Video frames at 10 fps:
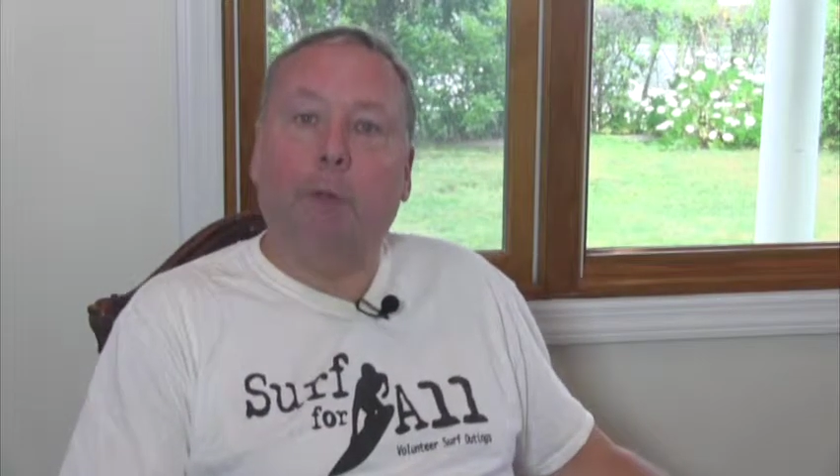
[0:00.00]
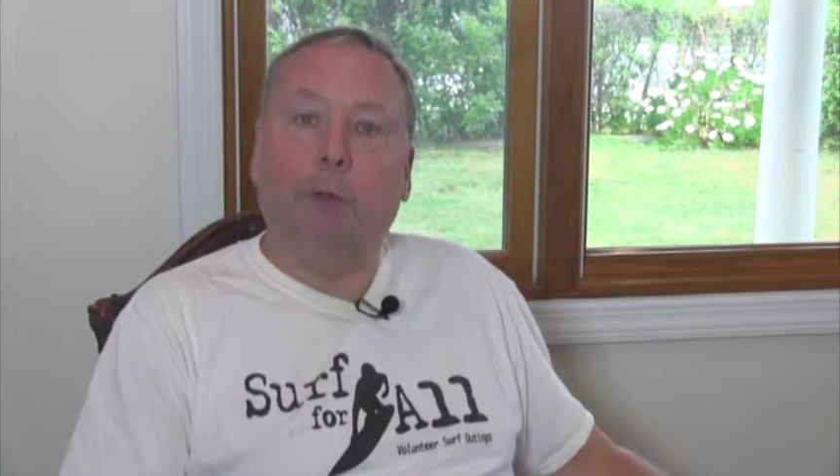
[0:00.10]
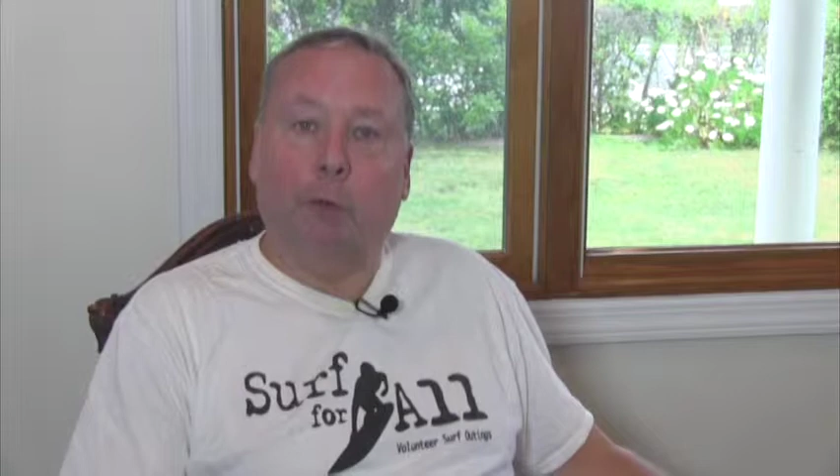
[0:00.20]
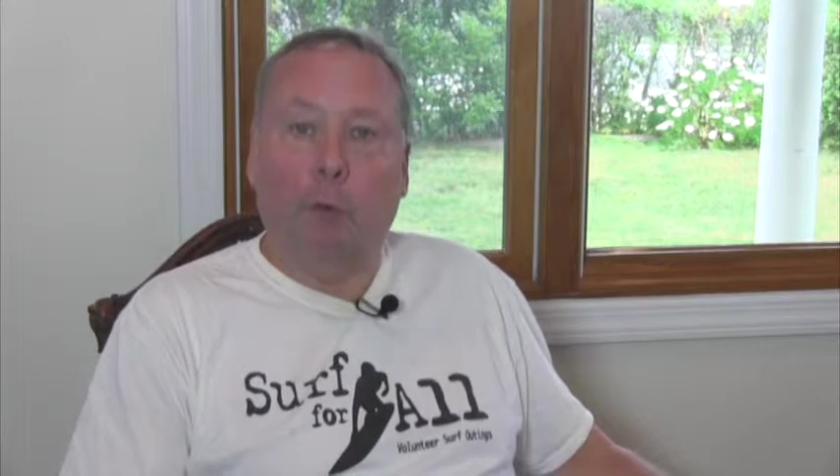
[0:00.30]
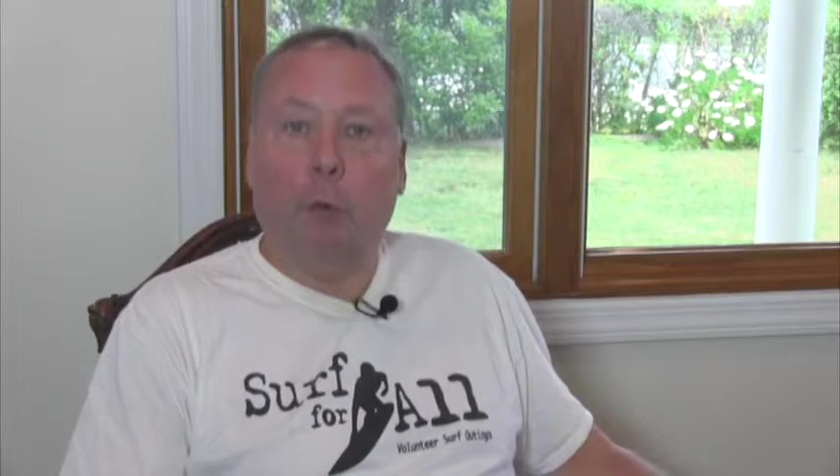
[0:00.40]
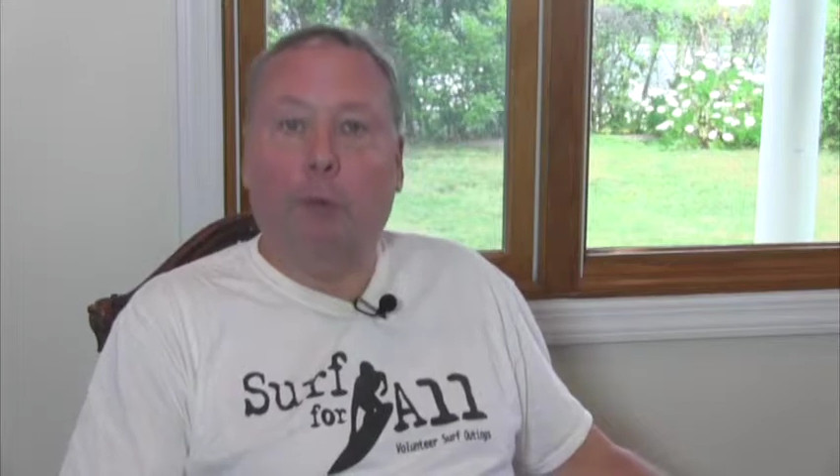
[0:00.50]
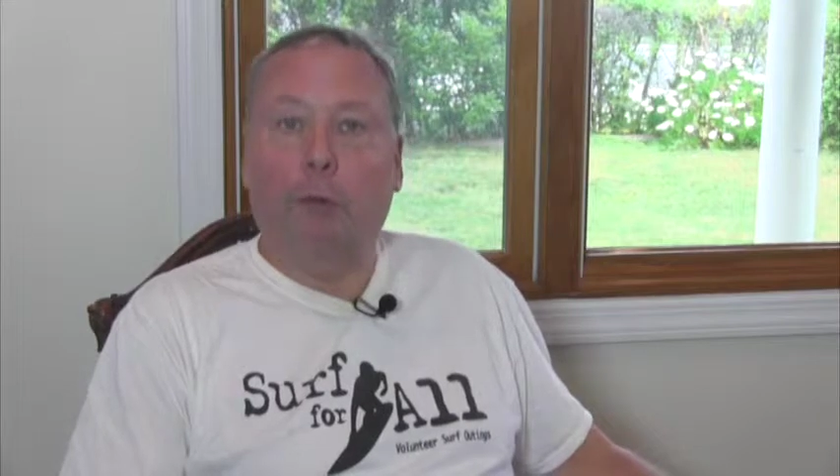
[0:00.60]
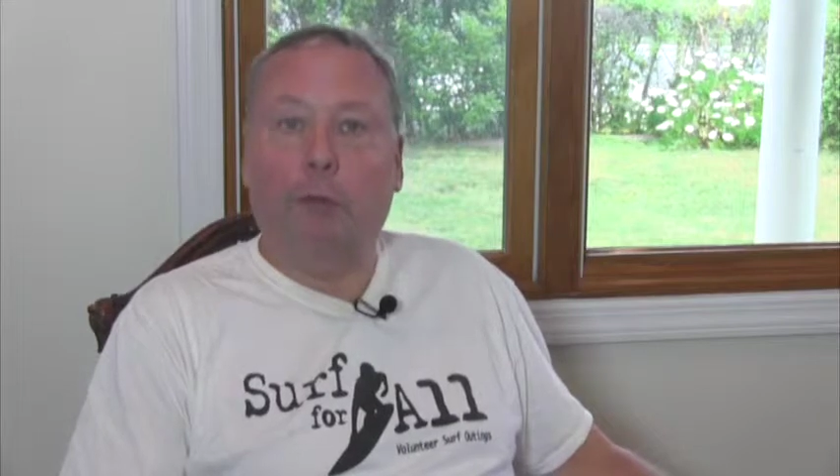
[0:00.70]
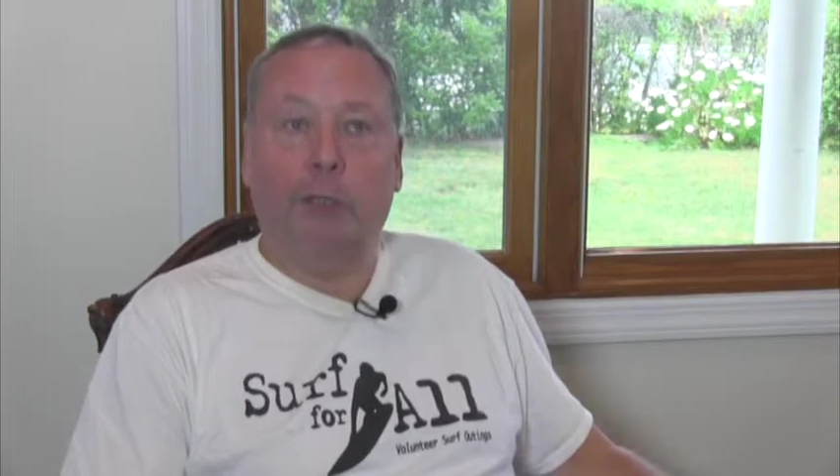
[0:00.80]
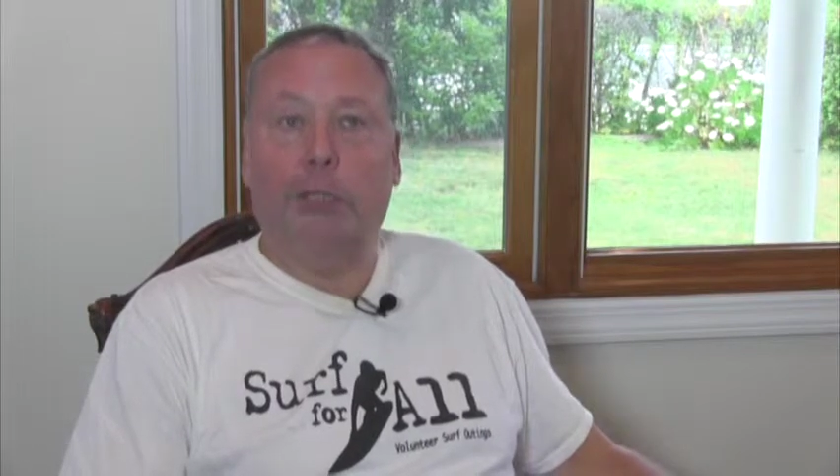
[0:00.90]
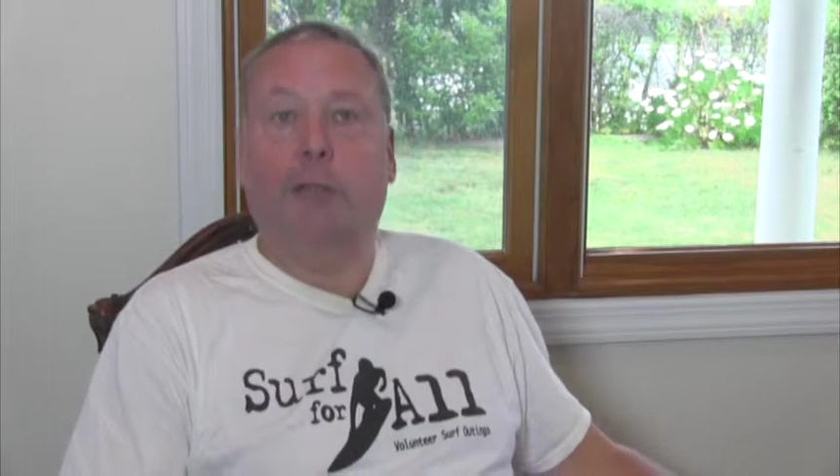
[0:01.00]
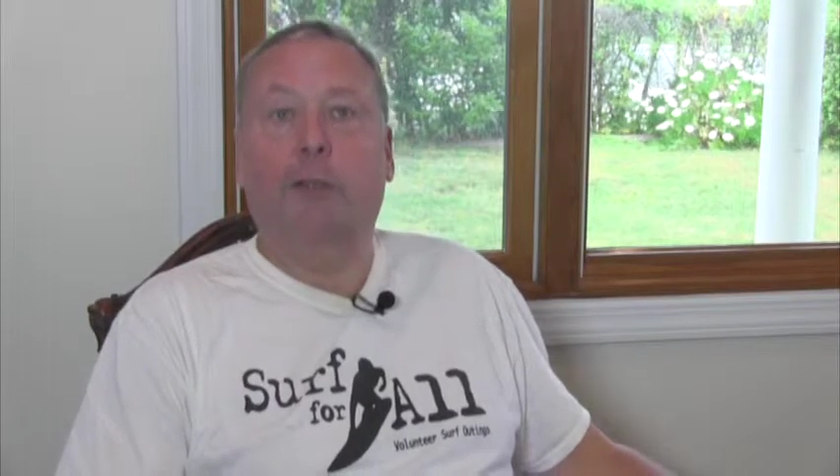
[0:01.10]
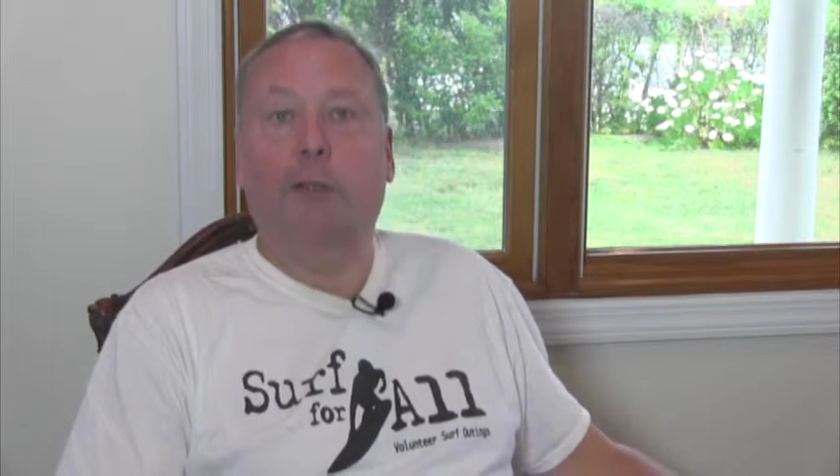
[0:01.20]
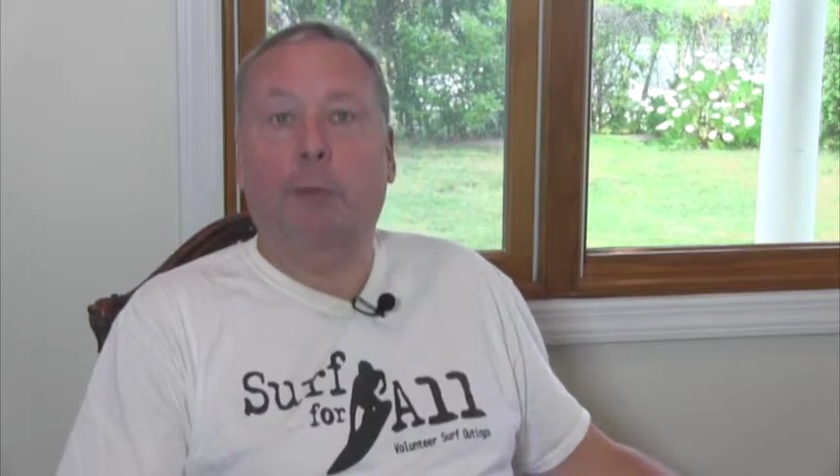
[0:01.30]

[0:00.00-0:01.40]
the schools to change.